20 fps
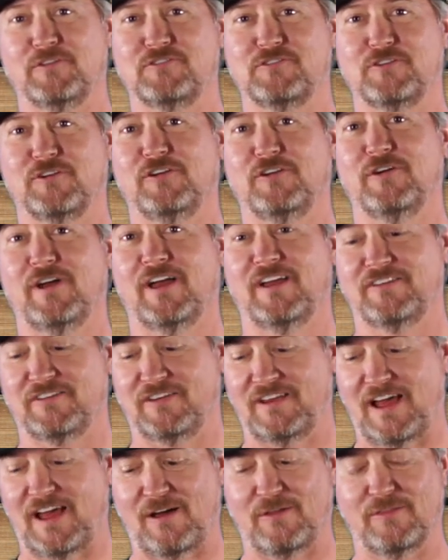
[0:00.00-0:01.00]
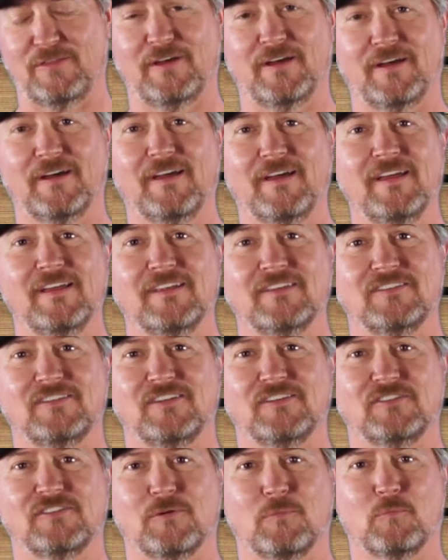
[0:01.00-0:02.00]
and show you actually how the
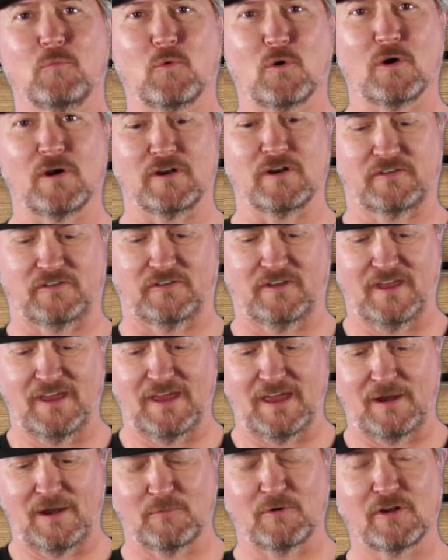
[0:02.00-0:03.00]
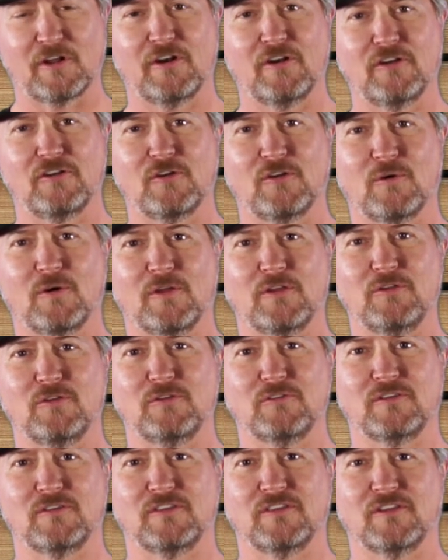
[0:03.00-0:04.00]
system works. And we're going to do it
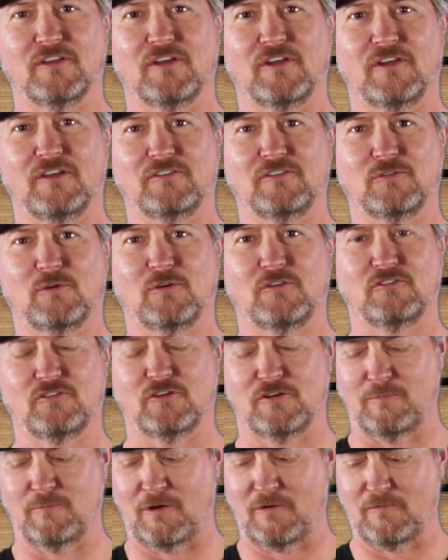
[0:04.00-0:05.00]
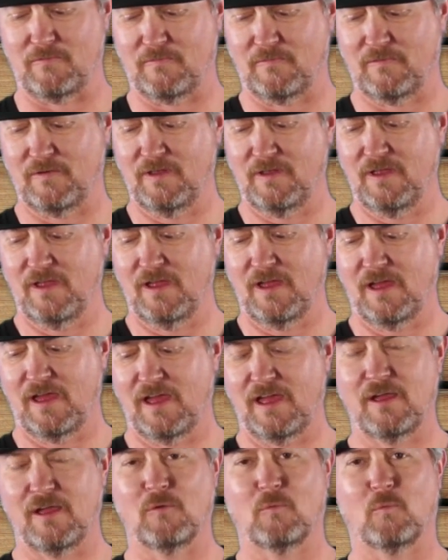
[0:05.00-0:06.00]
using the Source Turbo, a